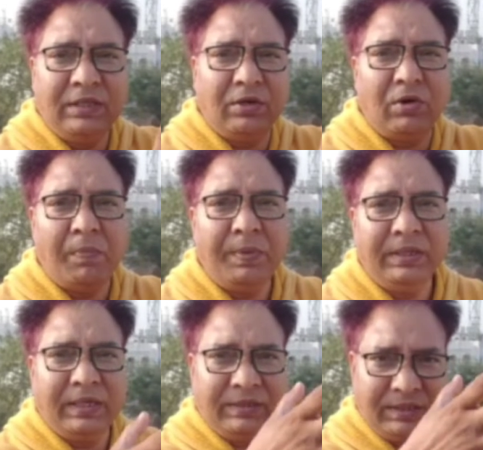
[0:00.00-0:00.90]
inner
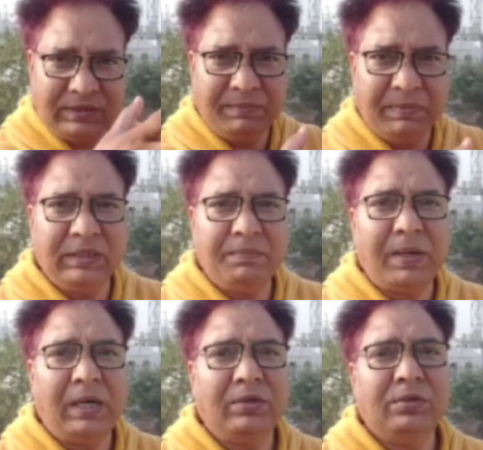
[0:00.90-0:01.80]
opening and there is a middle
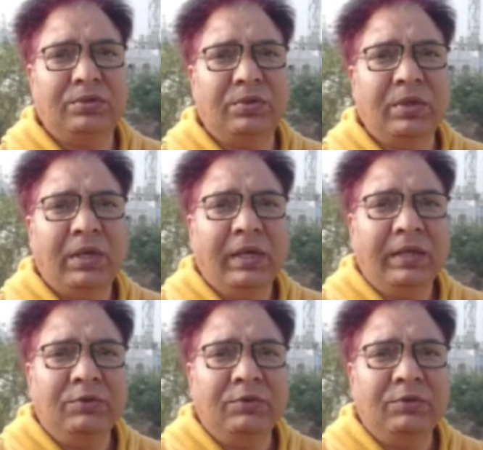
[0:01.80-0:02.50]
part also.